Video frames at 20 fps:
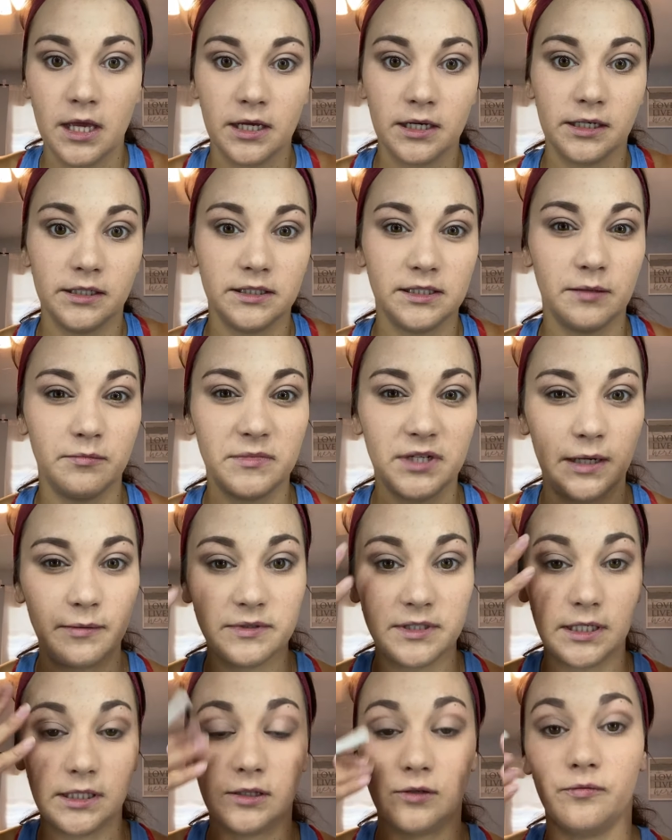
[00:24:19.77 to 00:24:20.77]
because
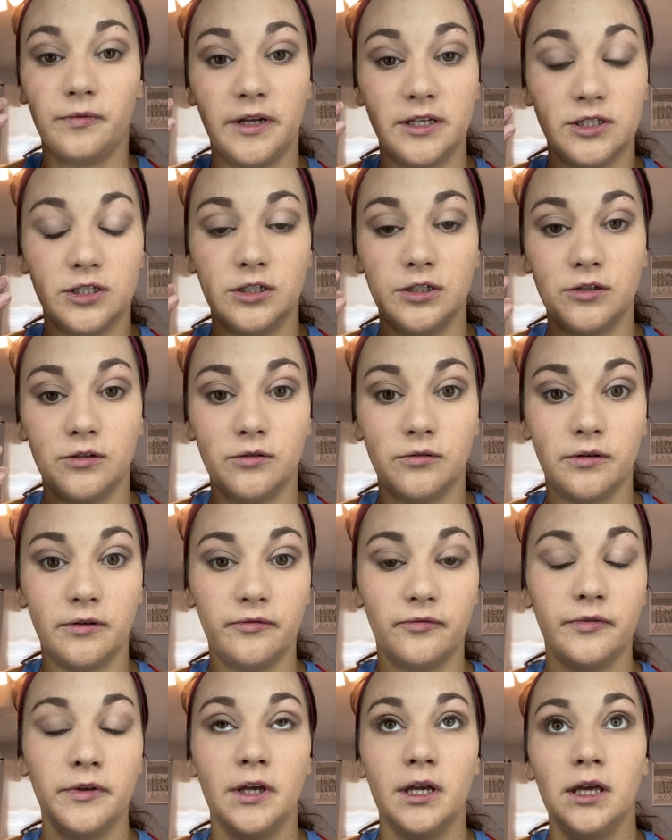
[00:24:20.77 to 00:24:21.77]
sometimes like the residue of
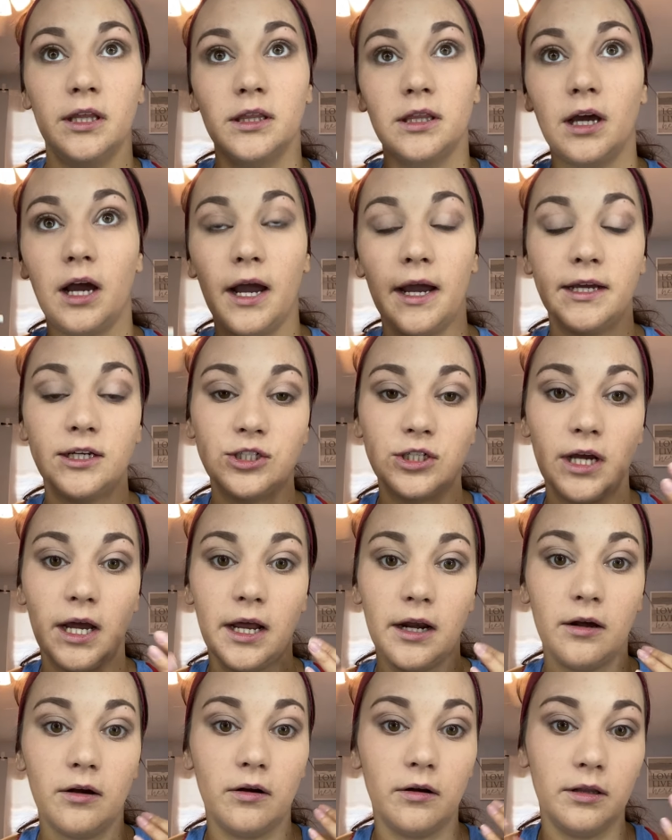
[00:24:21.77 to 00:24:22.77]
the
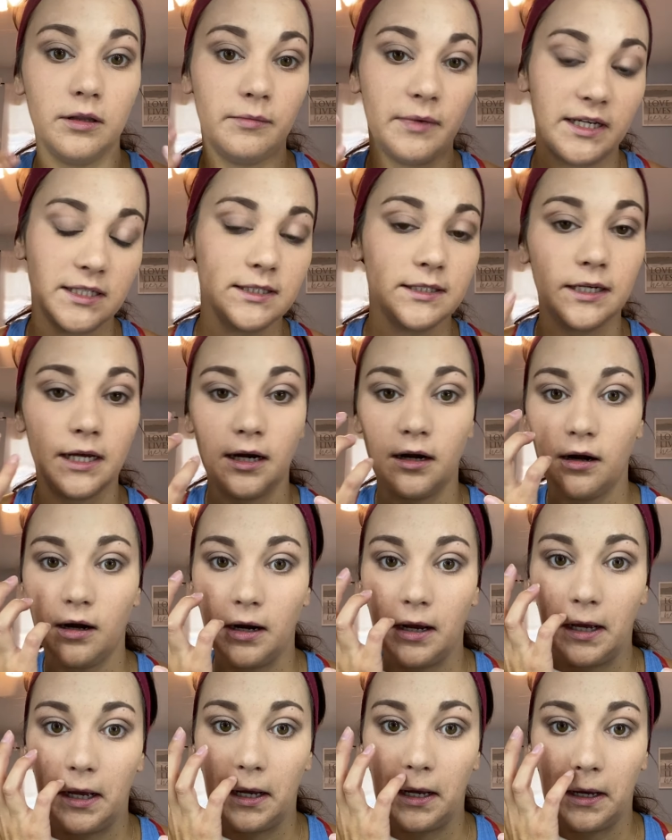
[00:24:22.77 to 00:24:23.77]
eyeshadow and the
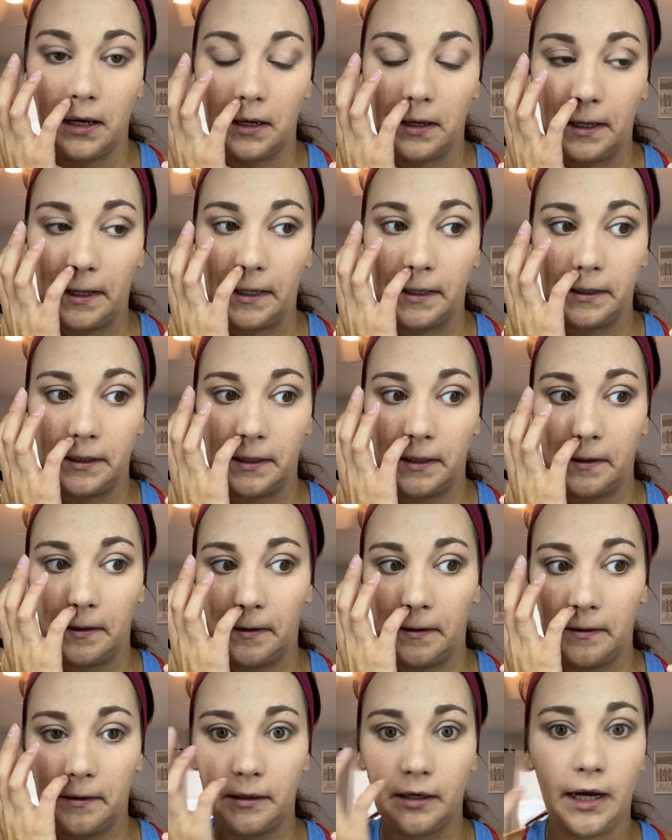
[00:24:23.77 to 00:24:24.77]
mascara and
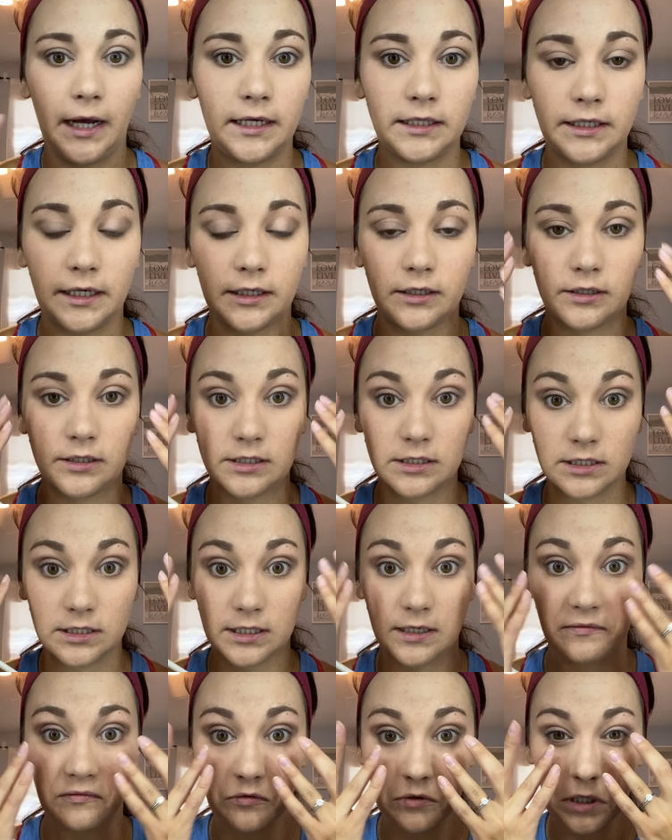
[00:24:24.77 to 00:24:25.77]
eyeliner and
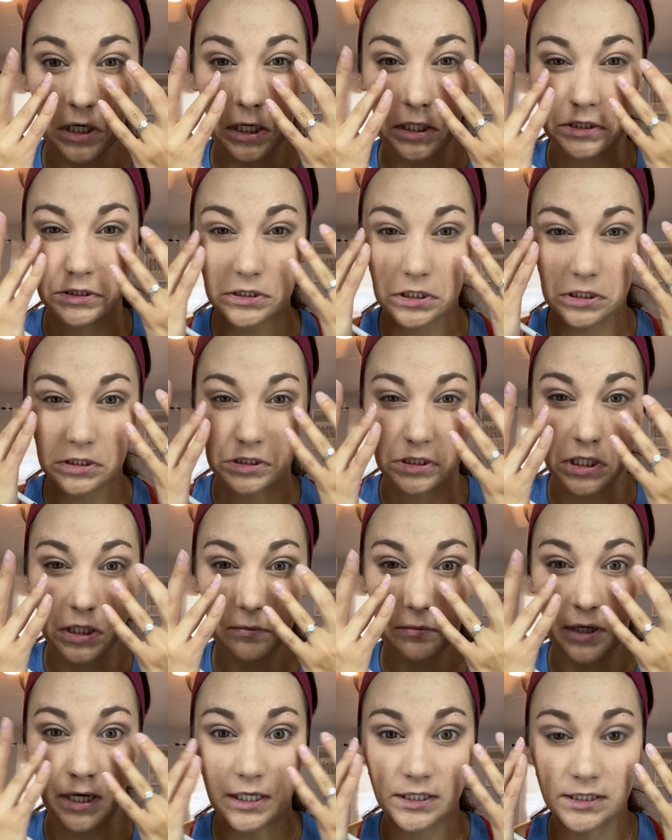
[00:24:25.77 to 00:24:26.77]
stuff will kind of start to
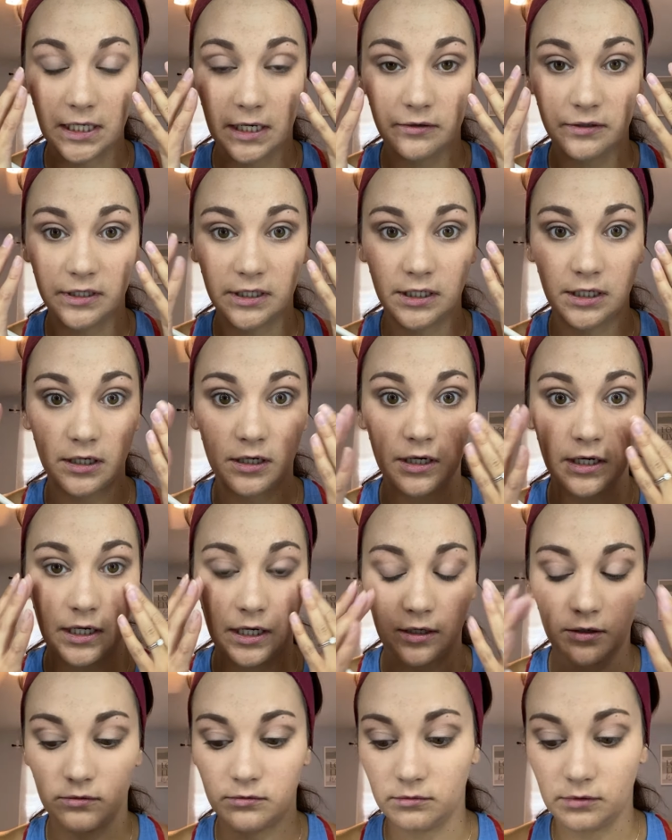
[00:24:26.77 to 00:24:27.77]
come back down here,
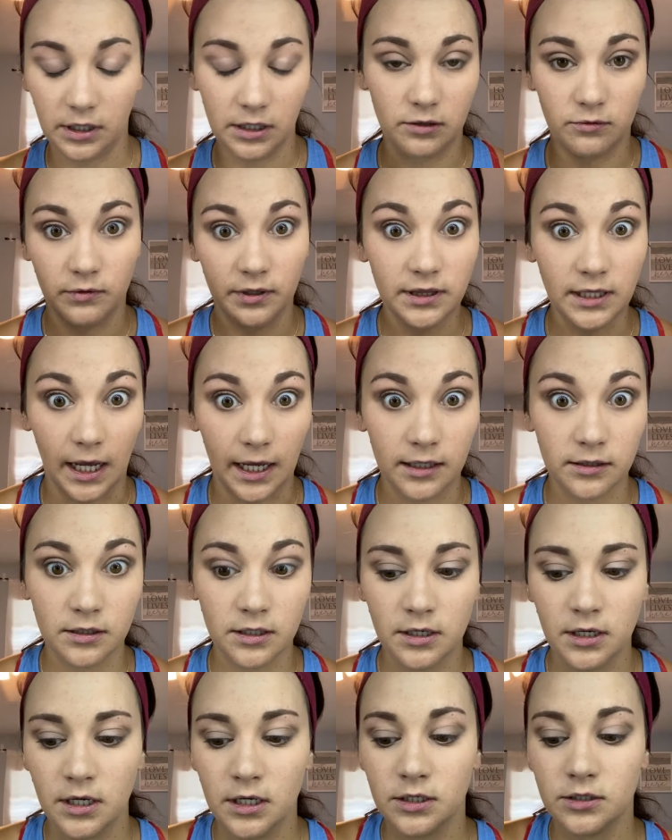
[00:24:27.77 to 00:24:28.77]
and I don't want that.
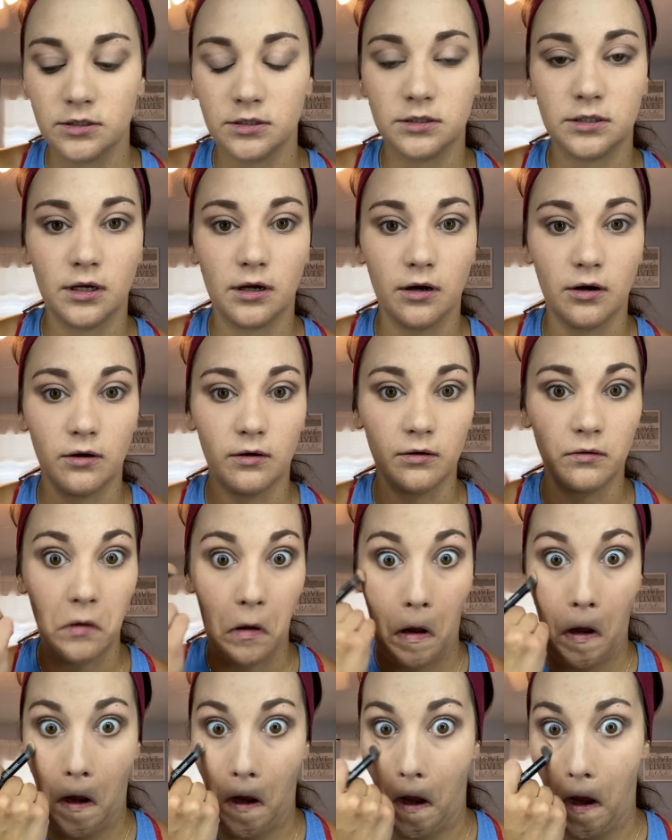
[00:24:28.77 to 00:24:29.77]
So
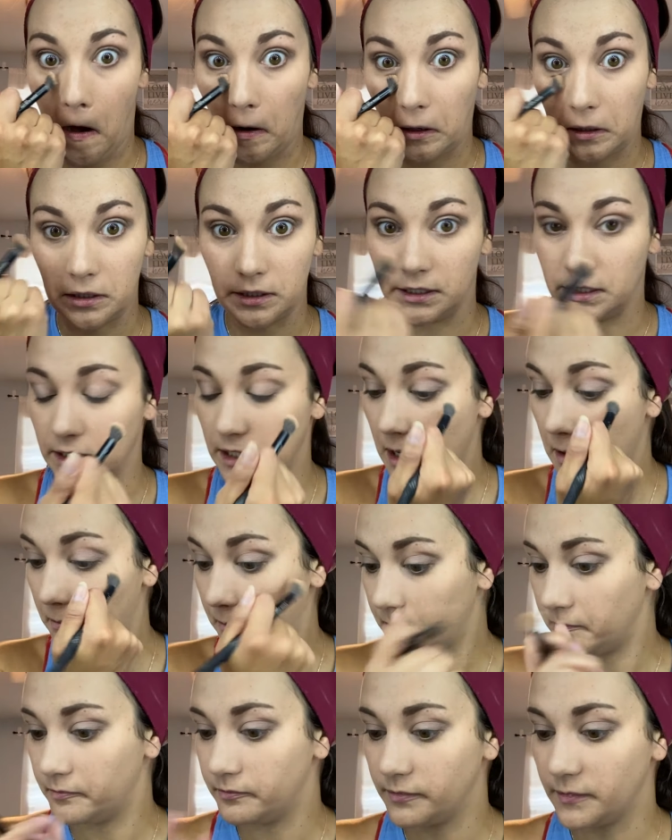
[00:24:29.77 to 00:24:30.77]
clean it up
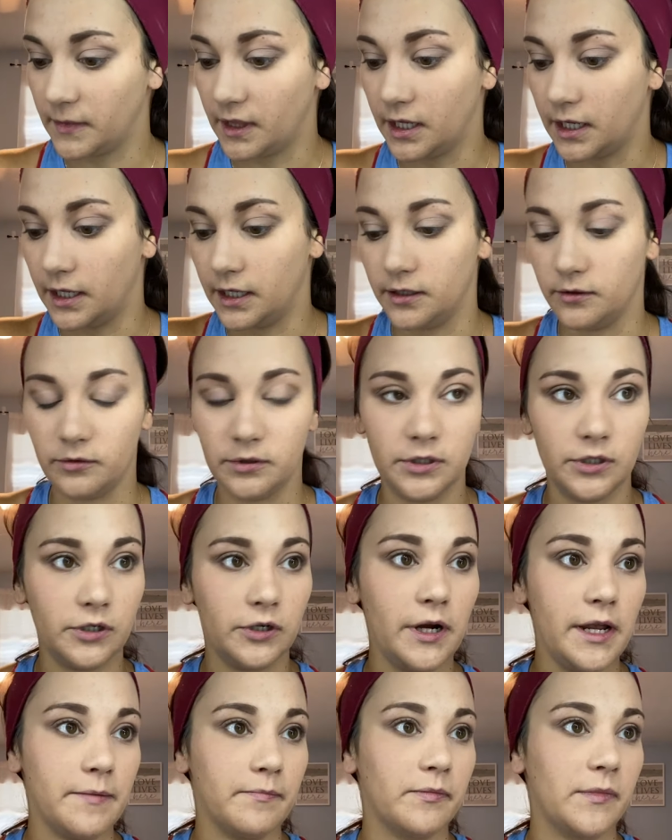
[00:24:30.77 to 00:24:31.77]
and it will look
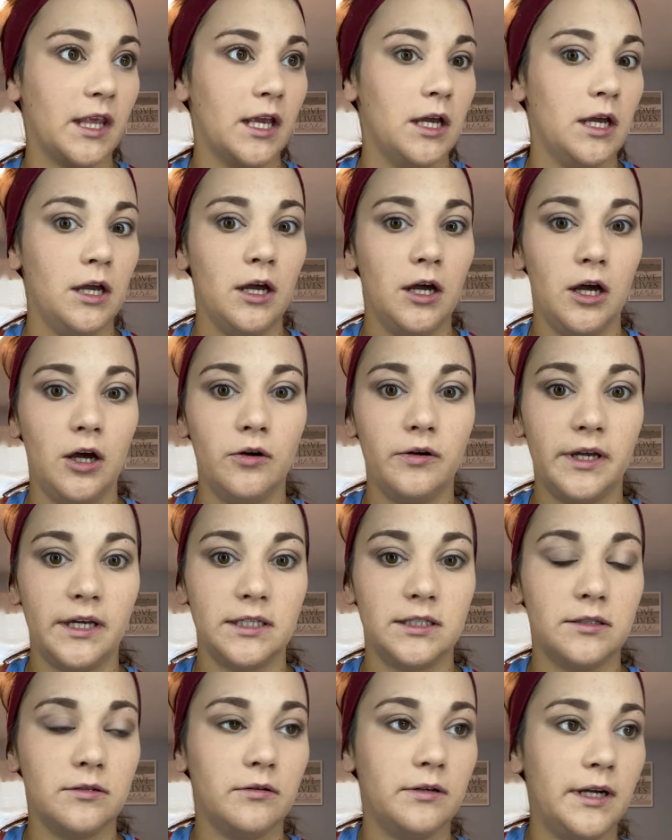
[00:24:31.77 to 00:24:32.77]
great. Okay,
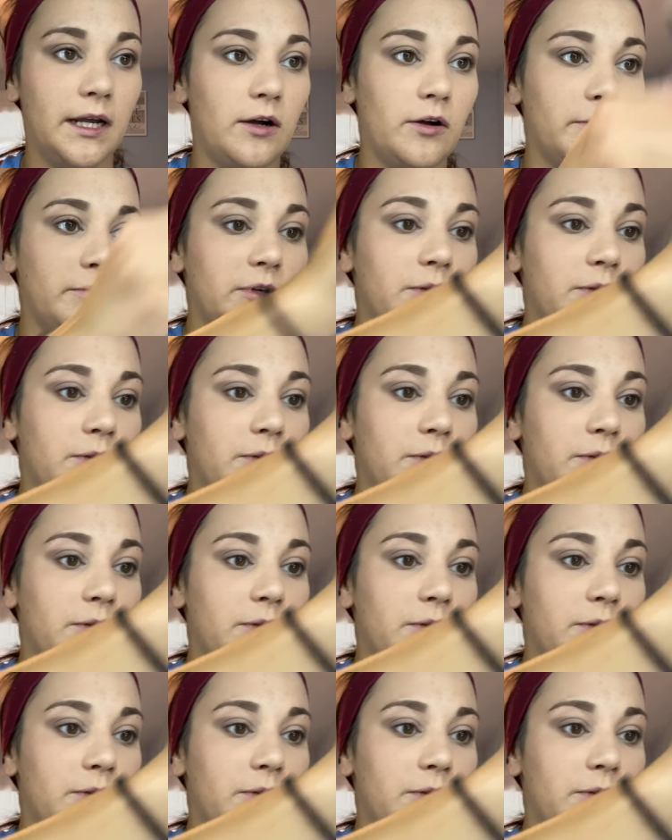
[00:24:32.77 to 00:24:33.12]
so now I'm